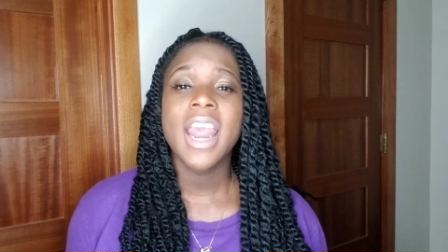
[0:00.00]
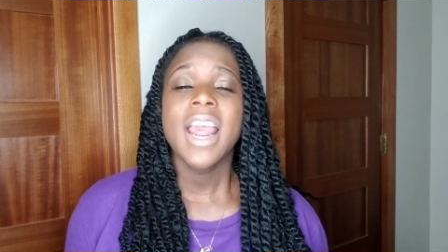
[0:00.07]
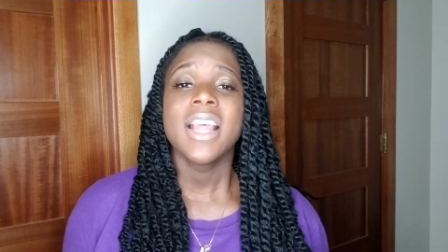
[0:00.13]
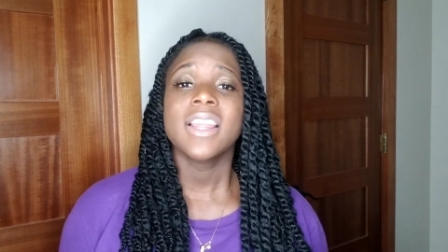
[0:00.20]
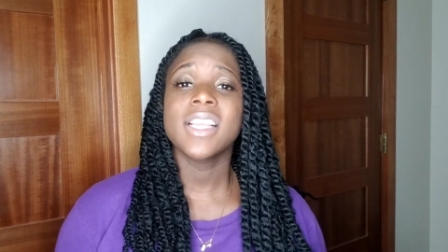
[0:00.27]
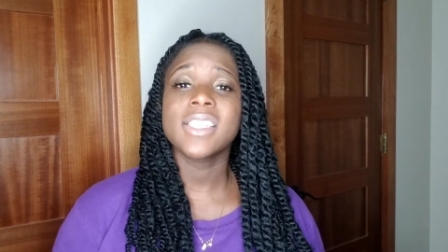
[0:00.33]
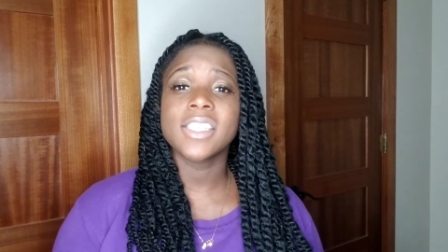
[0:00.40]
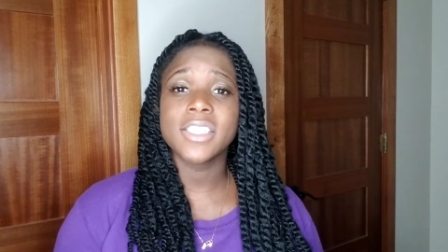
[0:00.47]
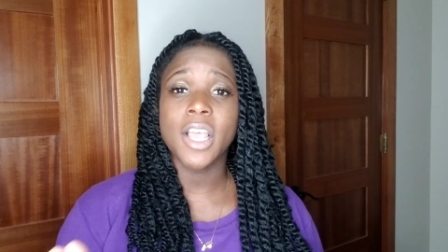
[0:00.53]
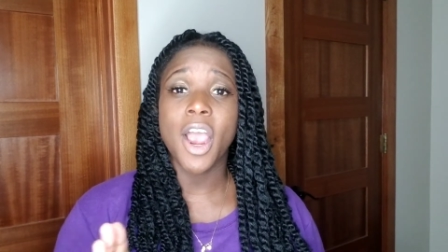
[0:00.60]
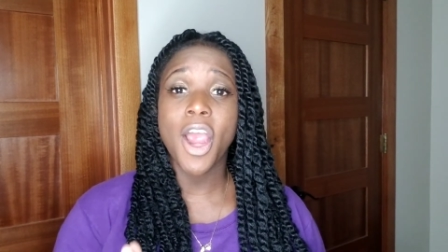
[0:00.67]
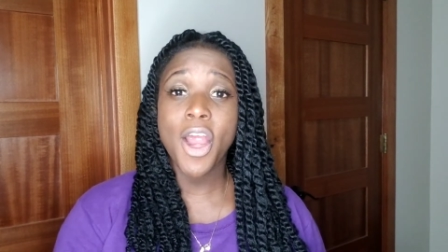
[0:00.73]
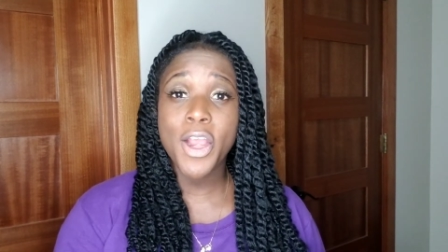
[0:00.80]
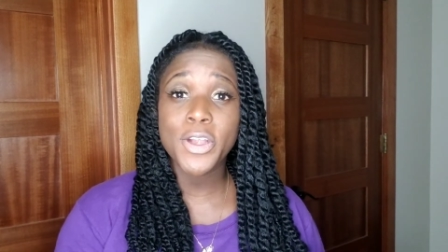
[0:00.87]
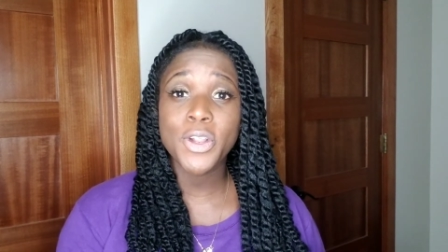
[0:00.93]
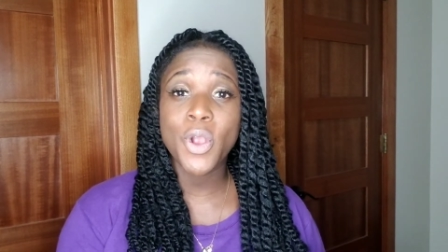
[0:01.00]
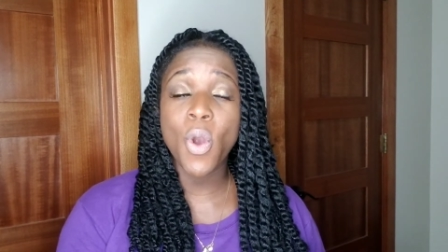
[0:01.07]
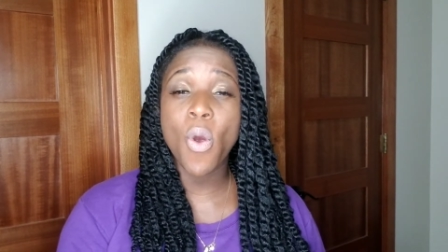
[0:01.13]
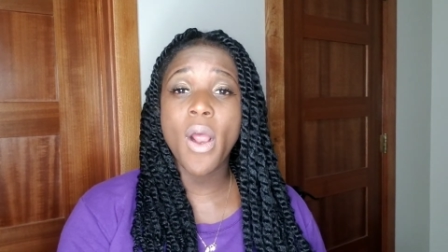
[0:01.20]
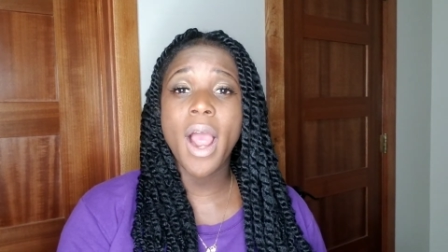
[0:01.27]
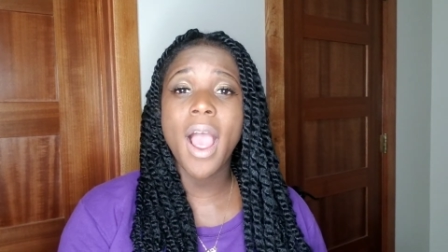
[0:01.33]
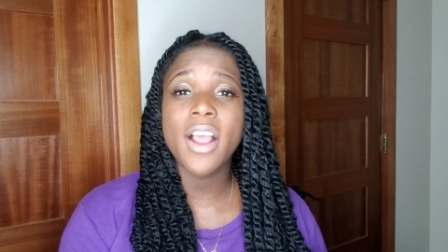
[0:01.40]
This is
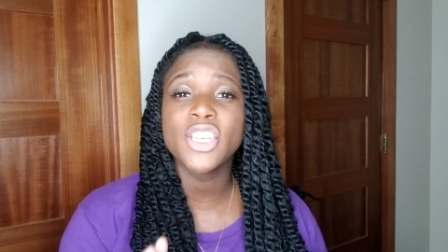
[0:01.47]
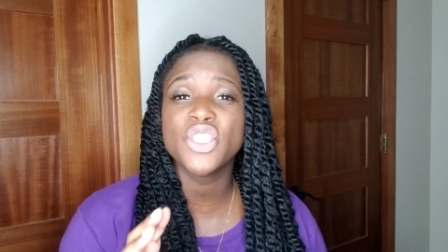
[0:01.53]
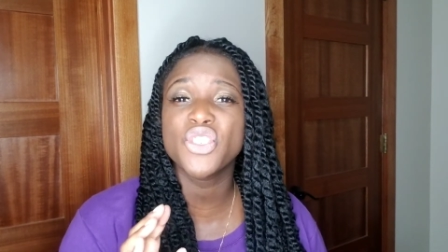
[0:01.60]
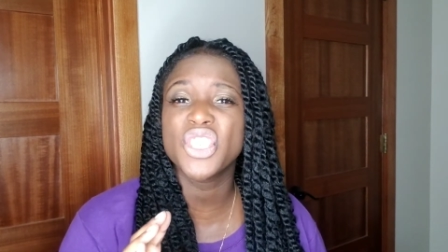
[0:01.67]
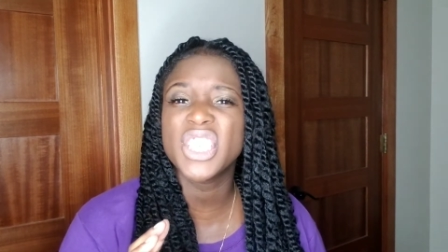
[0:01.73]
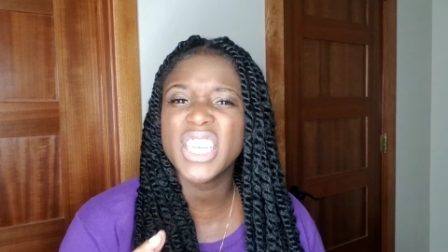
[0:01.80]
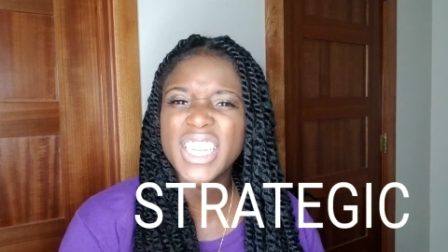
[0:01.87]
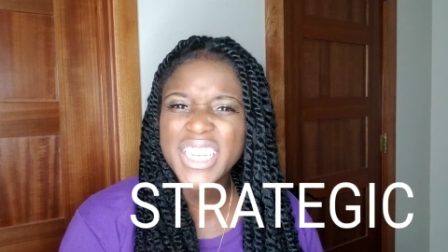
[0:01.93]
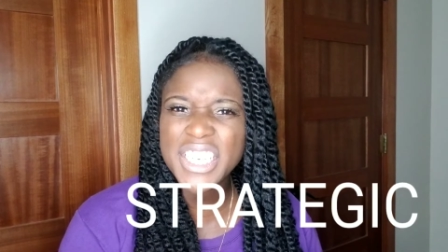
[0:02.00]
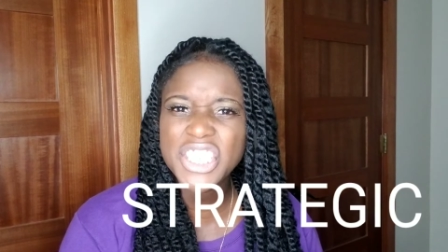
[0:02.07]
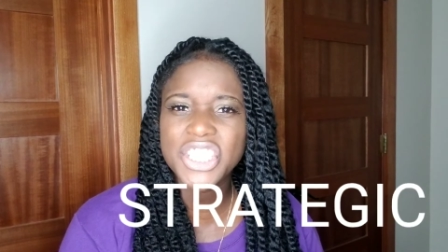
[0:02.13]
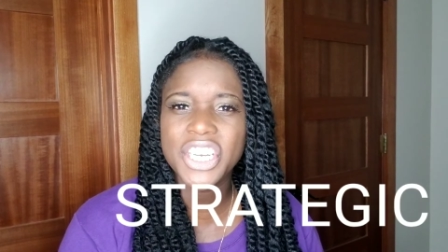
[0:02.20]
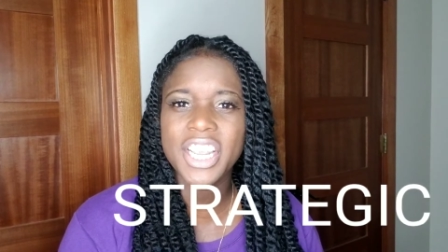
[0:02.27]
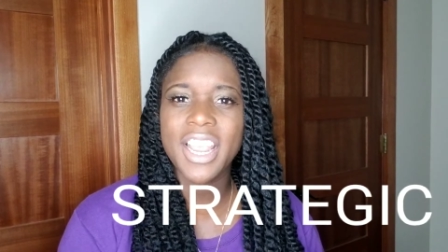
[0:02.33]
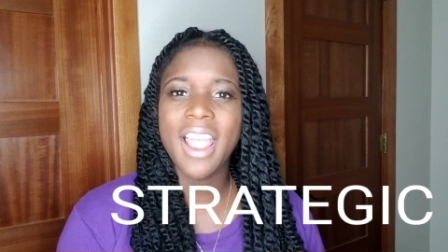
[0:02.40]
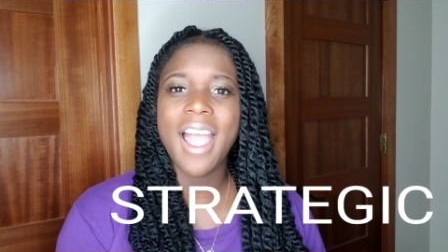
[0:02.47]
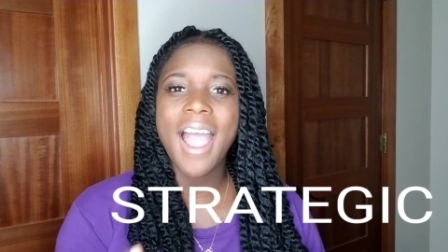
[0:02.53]
hardcore strategic